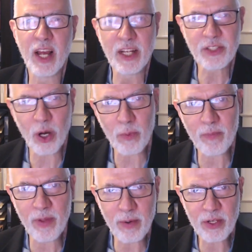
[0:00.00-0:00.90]
So
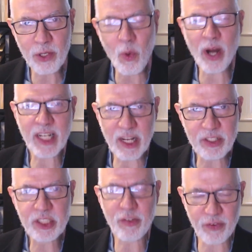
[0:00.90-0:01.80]
you want to give a
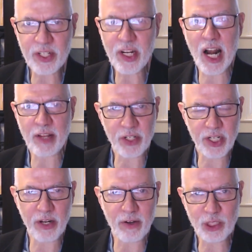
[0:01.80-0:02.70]
different kind of a
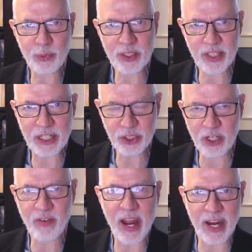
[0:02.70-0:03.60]
characterization
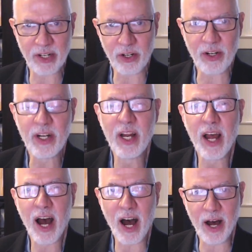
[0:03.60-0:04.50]
of anger
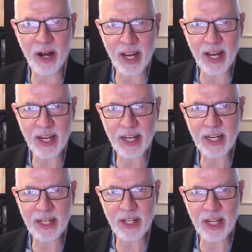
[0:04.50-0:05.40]

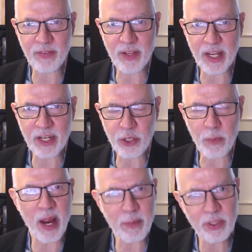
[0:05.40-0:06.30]
in your
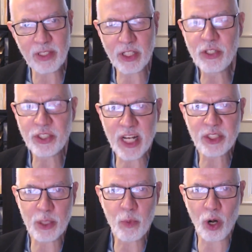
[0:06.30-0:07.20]
paper, and can you say
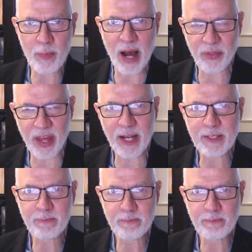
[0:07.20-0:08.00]
some more about that?